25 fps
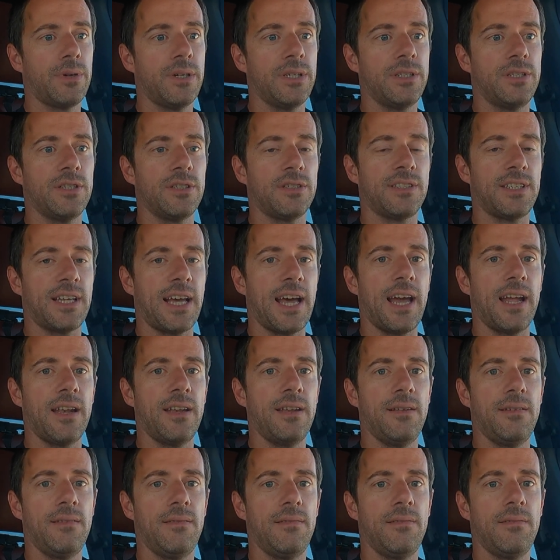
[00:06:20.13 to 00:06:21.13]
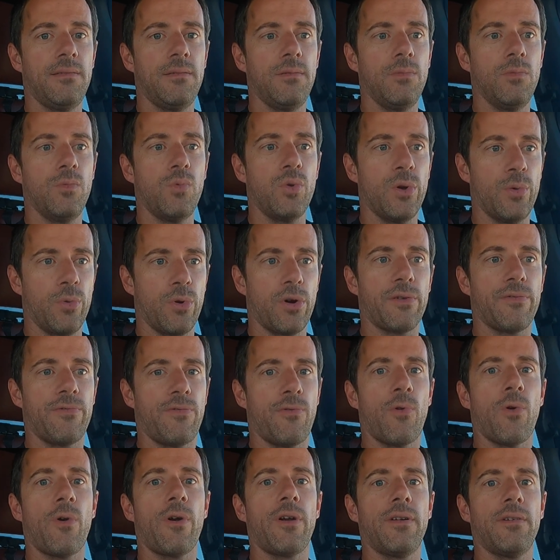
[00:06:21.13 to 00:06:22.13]
He just said we were a
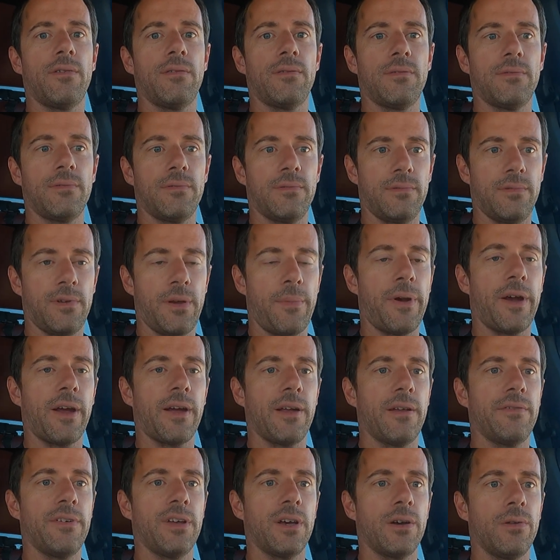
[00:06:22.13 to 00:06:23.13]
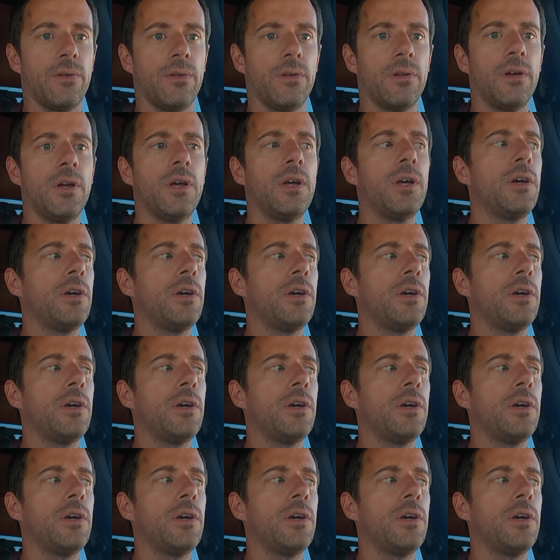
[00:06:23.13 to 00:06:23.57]
foreign American vehicle.